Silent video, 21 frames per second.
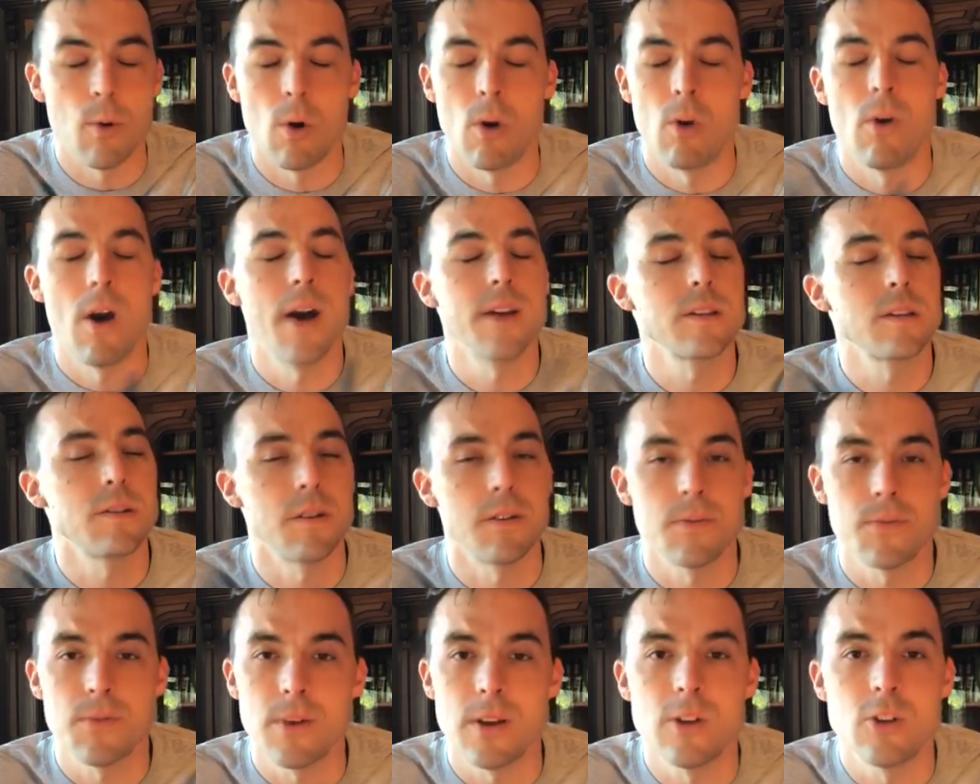or a loss
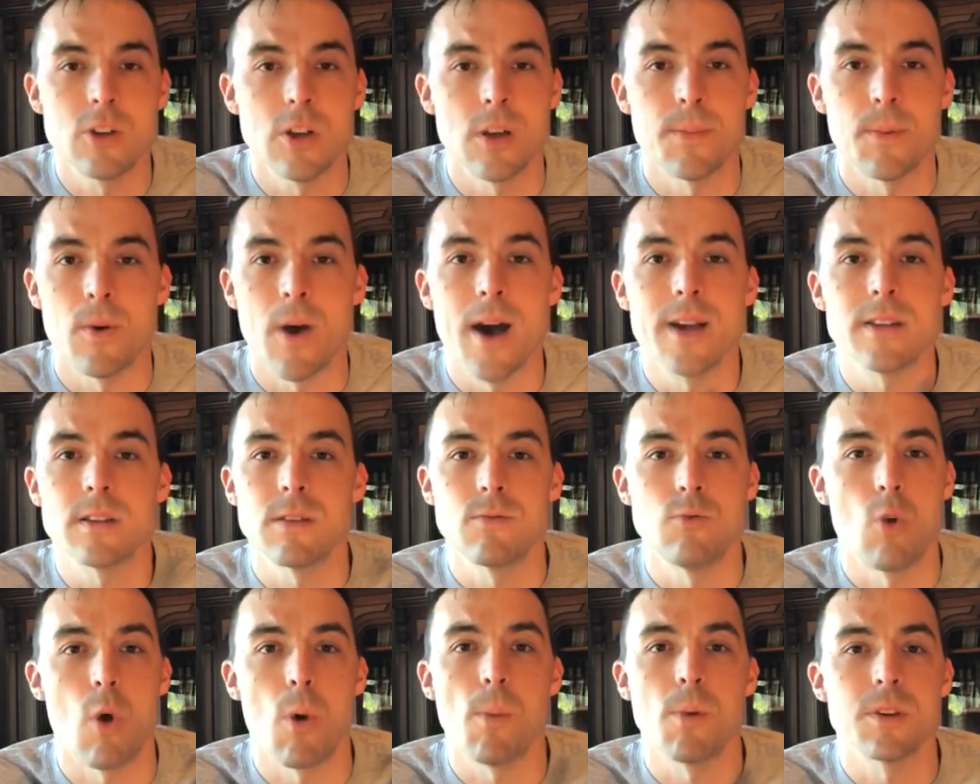of friendship, a loss
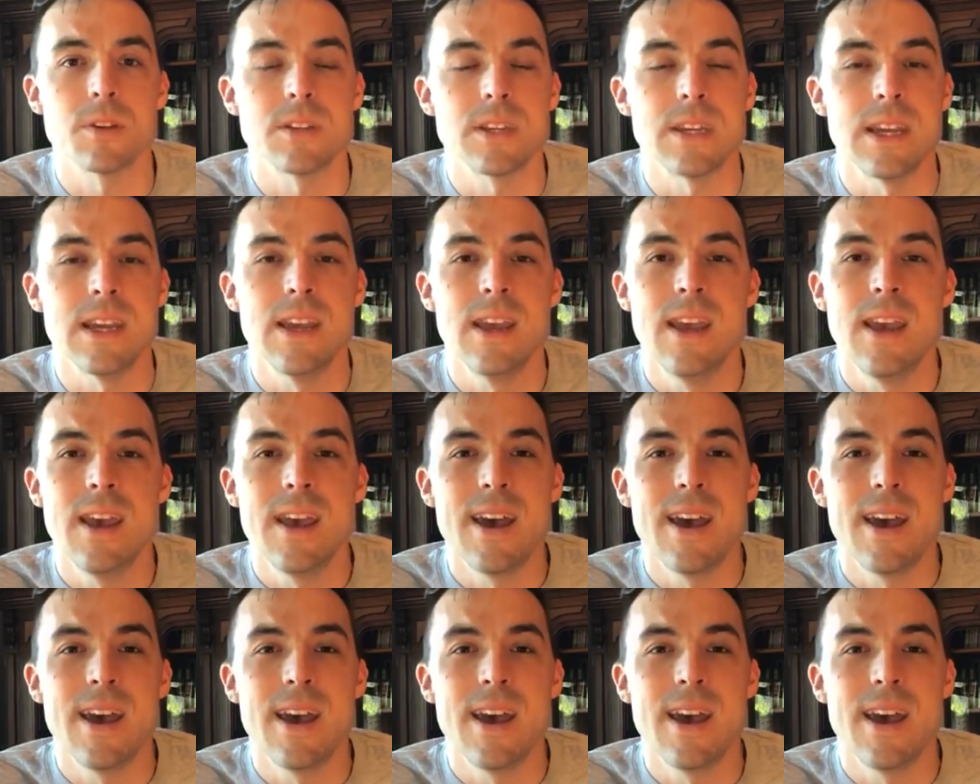of normalcy,